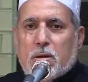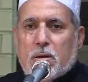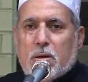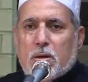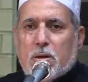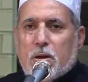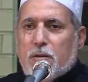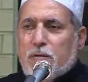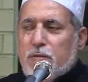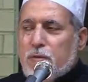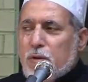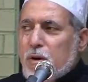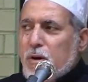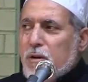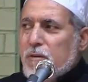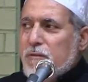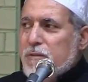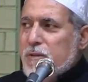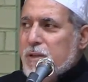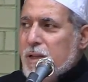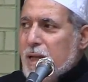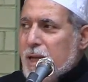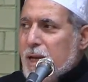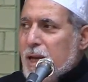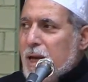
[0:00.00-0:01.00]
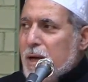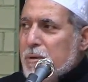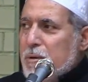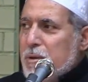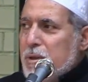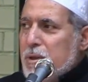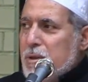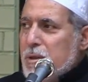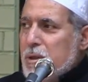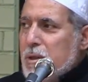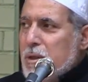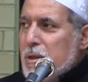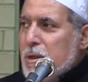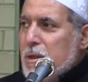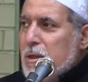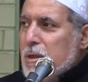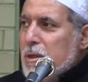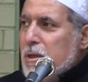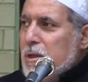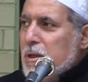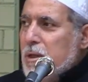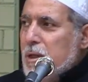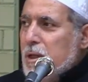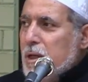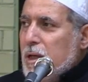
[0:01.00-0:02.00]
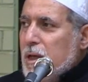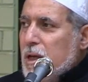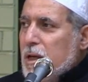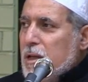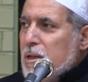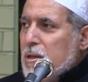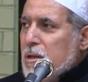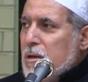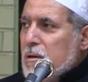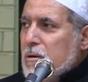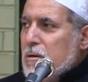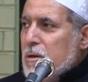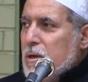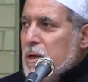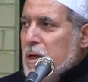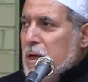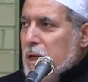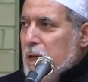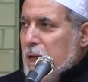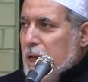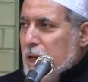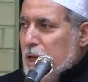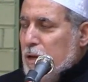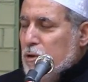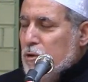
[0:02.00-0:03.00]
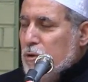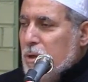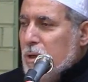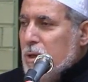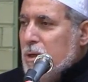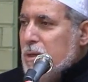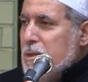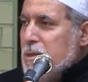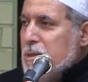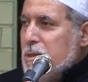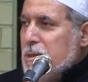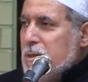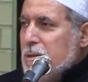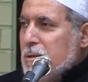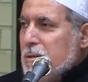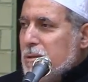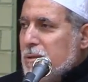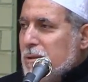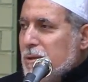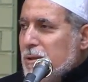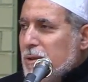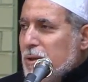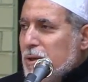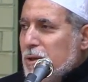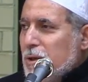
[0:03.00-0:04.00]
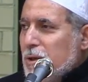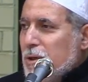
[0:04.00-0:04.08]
revolved around either ignorance